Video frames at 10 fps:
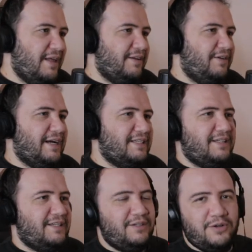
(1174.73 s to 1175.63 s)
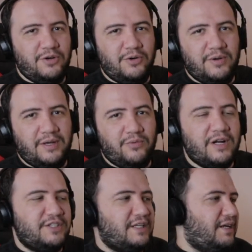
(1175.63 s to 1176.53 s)
You guys can go and
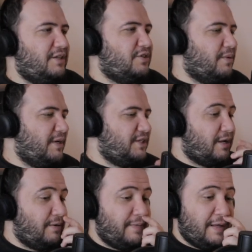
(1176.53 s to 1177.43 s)
watch that. It's on my channel.